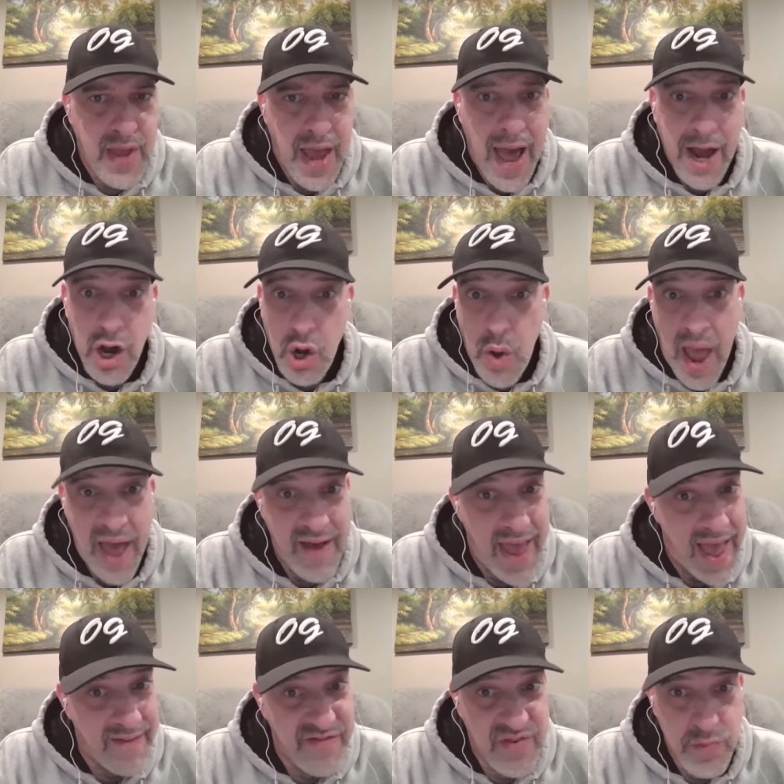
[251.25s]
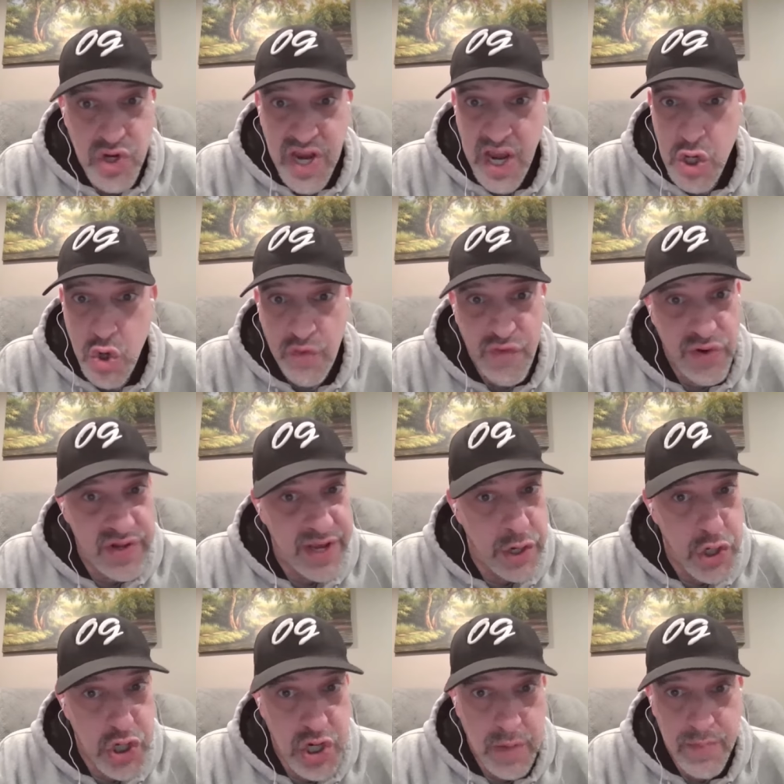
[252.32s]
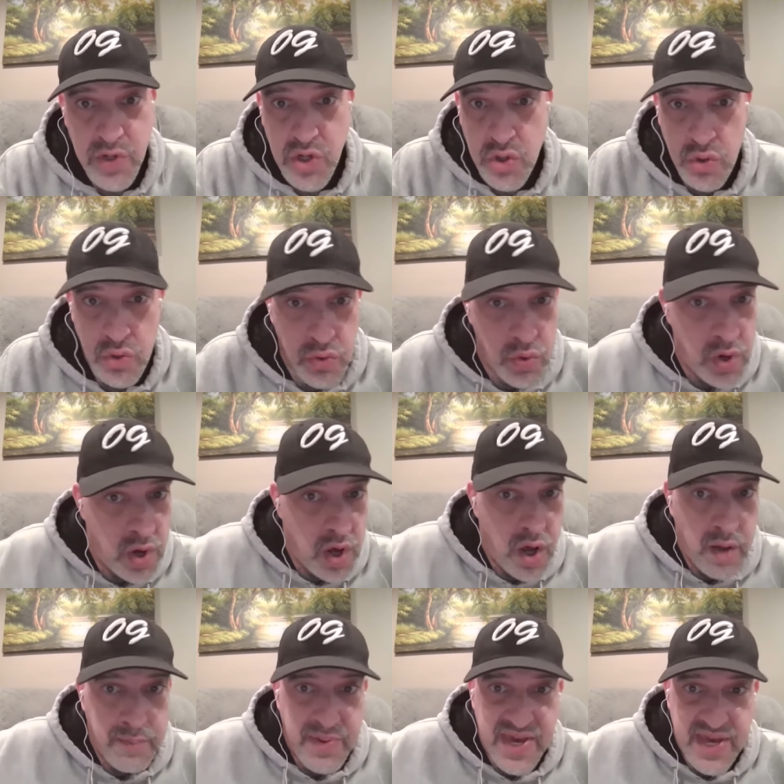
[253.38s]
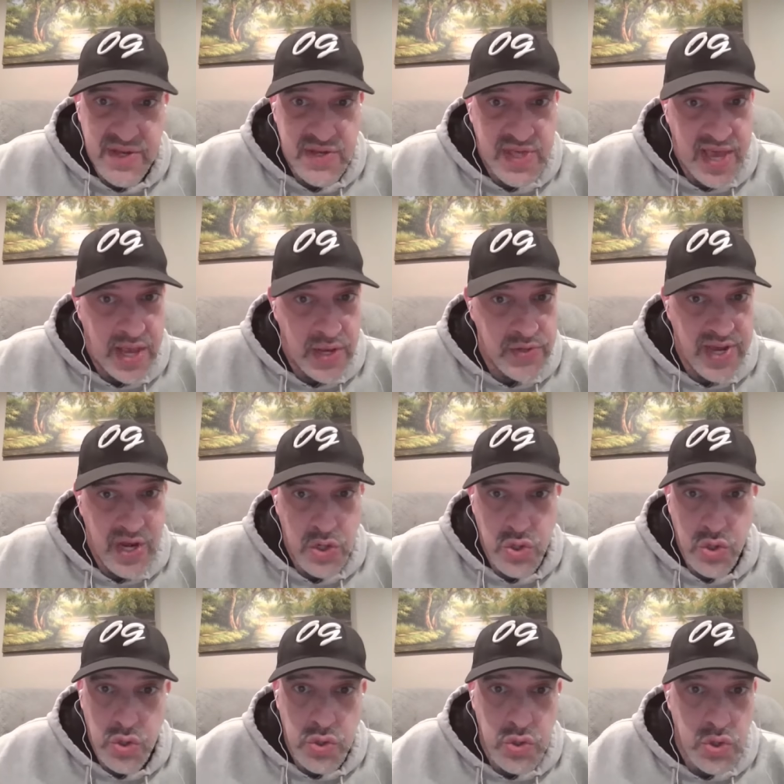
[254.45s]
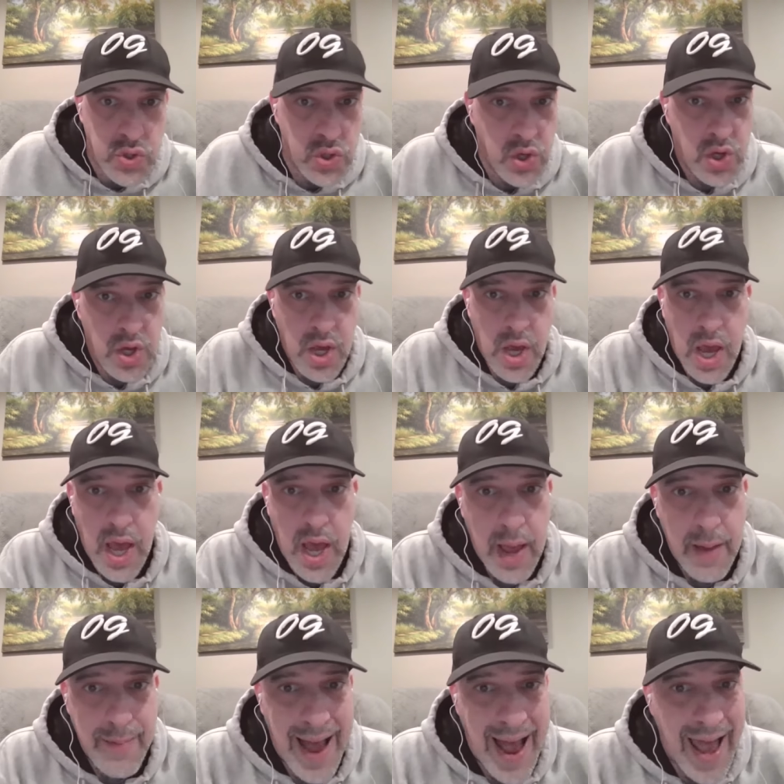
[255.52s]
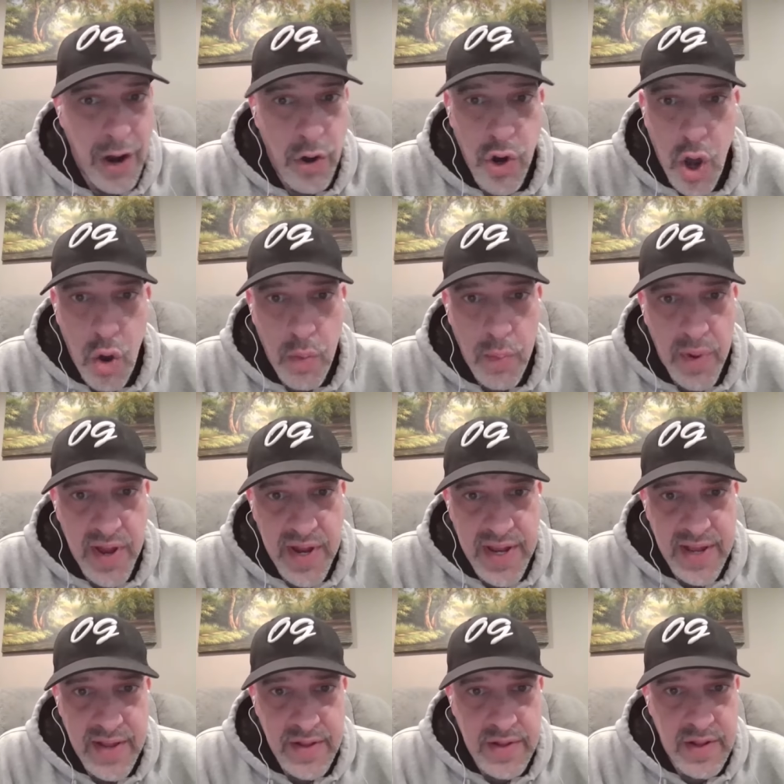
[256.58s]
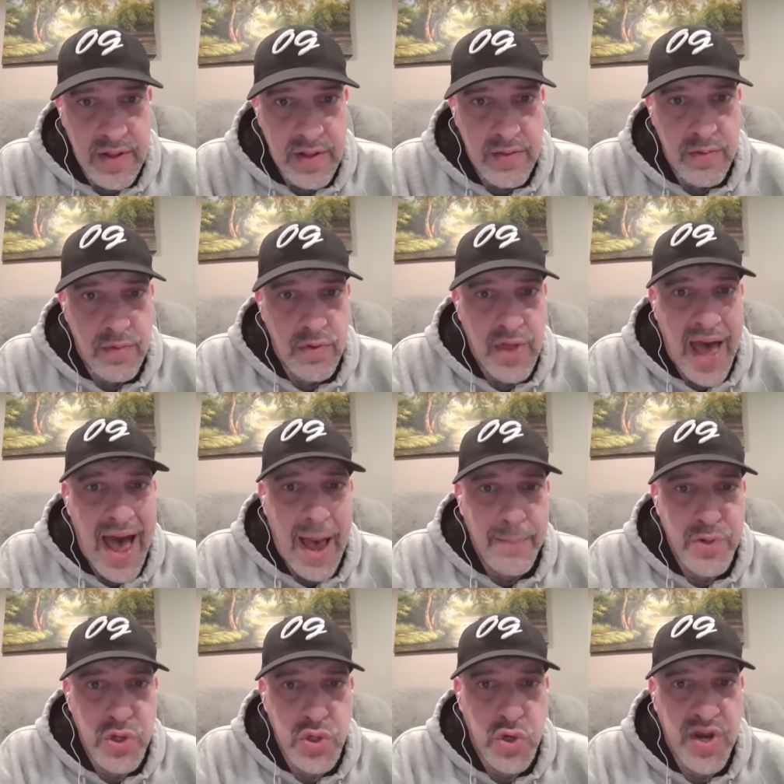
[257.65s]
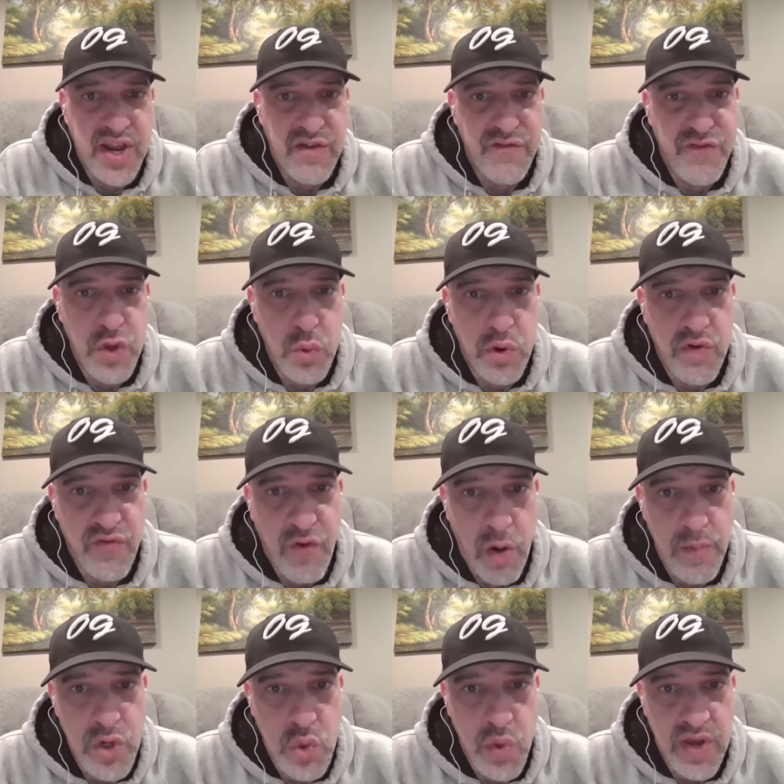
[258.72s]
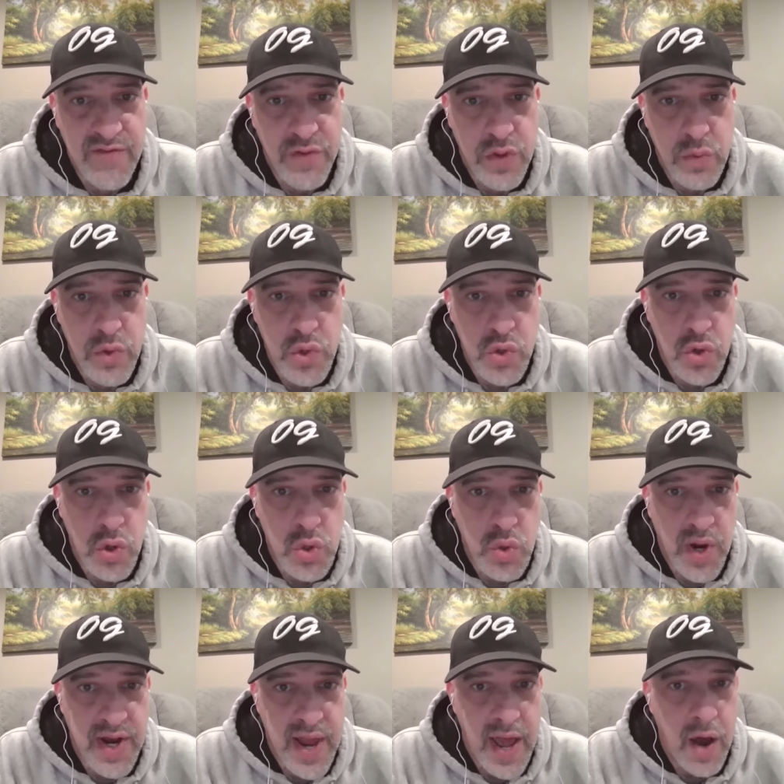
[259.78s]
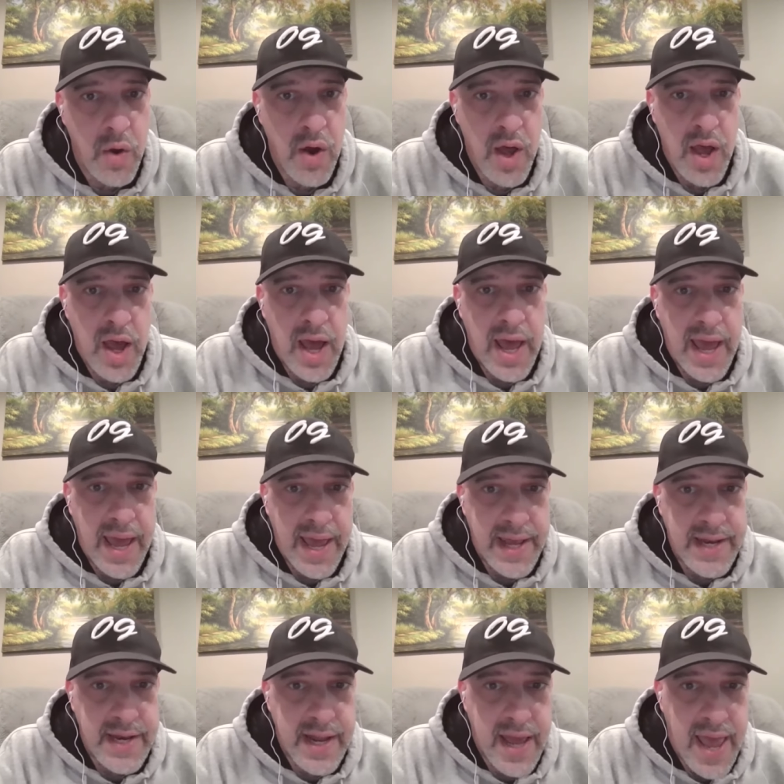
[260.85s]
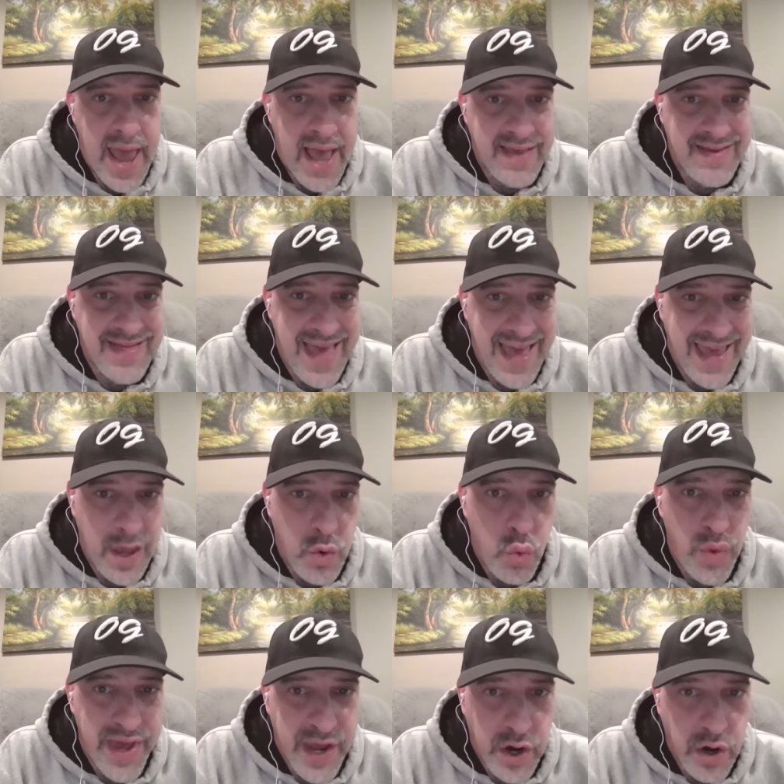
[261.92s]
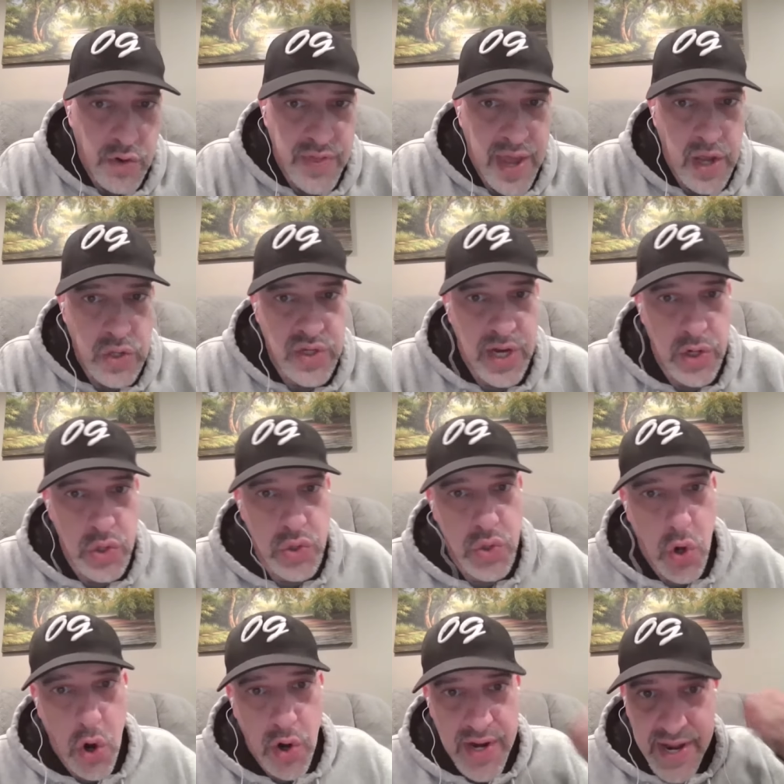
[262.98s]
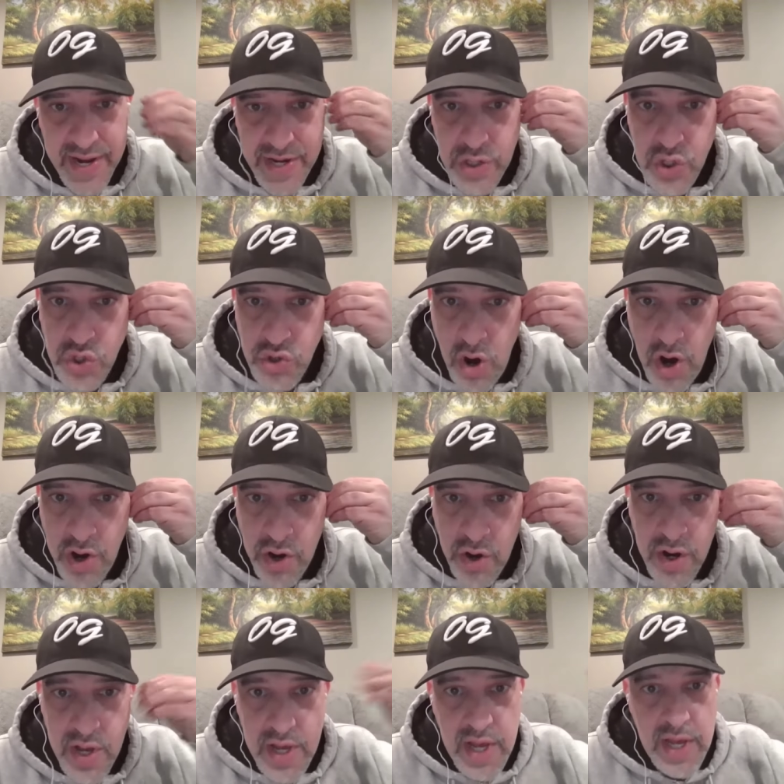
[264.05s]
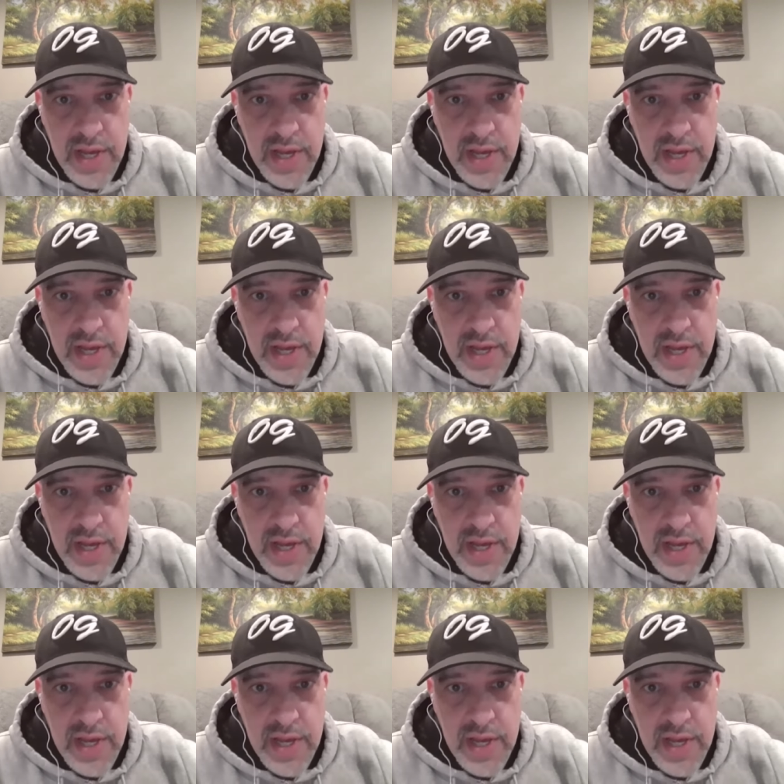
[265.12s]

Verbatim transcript: I don't know, have some changeover in leadership to appease the Hells Angels? I don't know, but the options are getting fewer and far between for the Rizzutos right now. And as they get weaker, the Hells Angels are getting stronger.